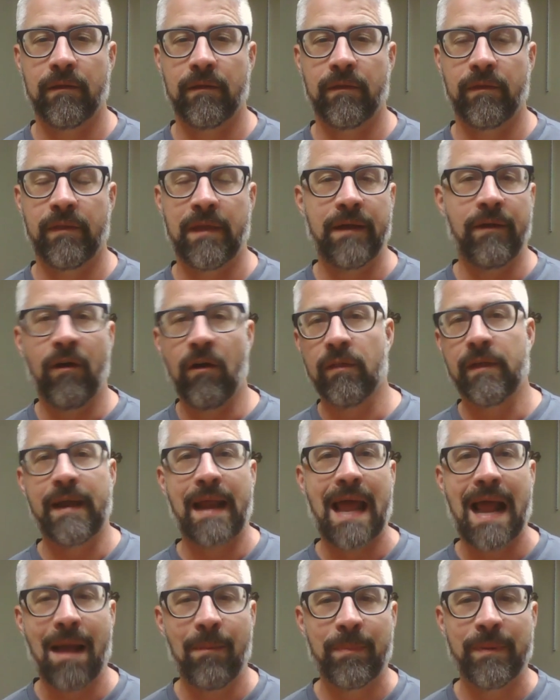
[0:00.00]
that all that
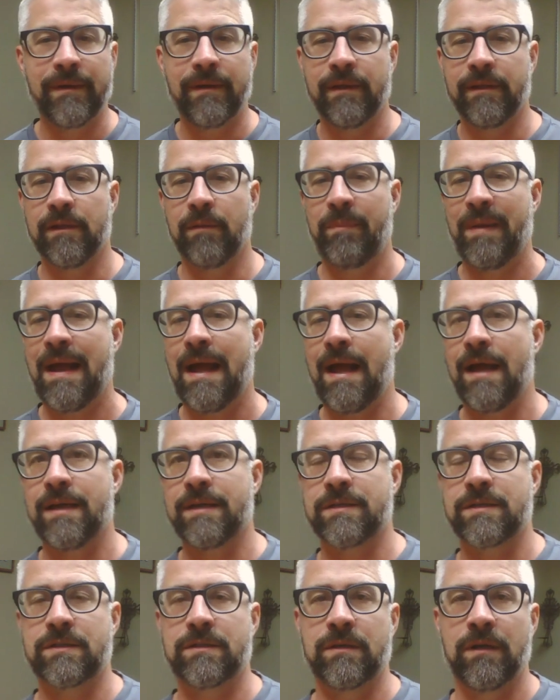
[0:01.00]
happened in the
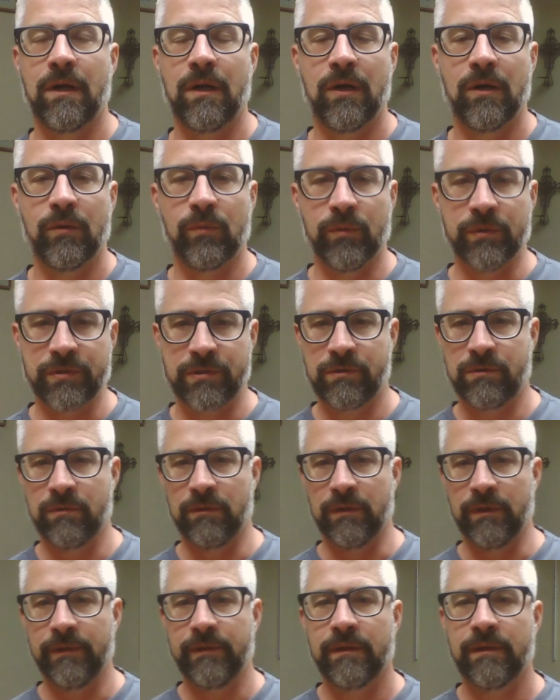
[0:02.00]
past was
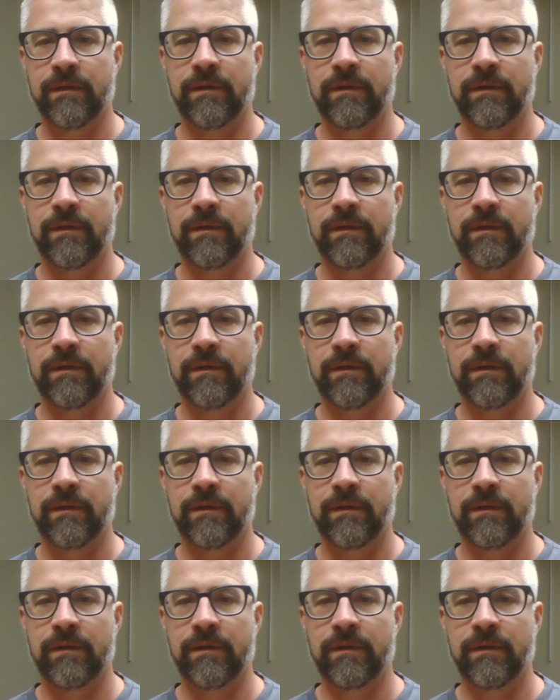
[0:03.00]
good.